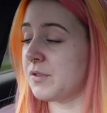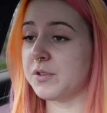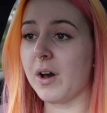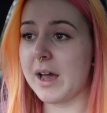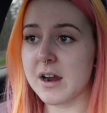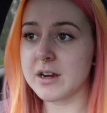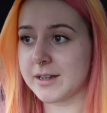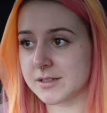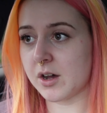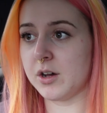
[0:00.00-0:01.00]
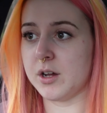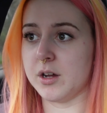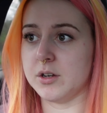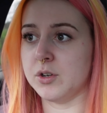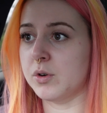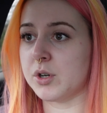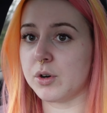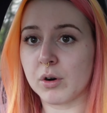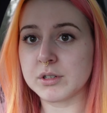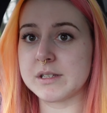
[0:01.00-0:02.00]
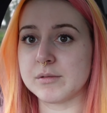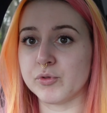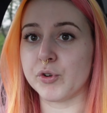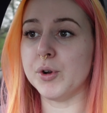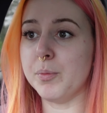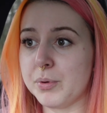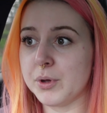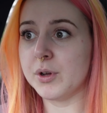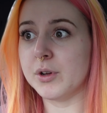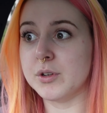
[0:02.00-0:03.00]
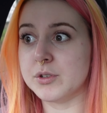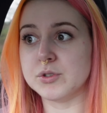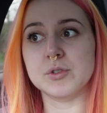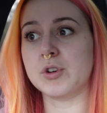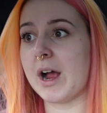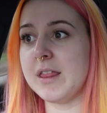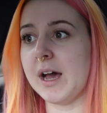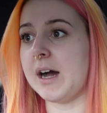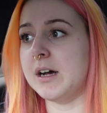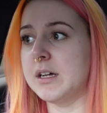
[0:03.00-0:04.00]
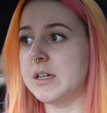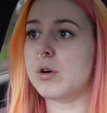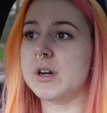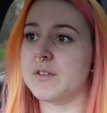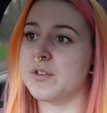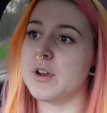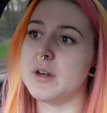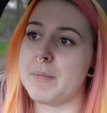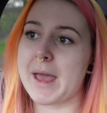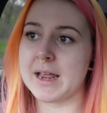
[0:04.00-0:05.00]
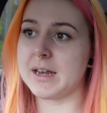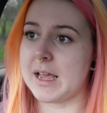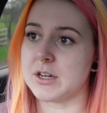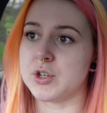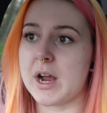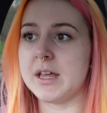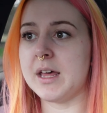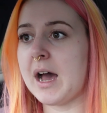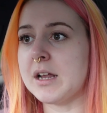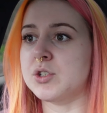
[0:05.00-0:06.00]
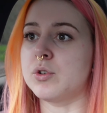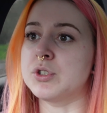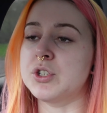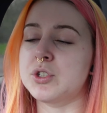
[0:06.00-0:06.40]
But if your area's got a local autism group, try that. Or if you're into painting, try that or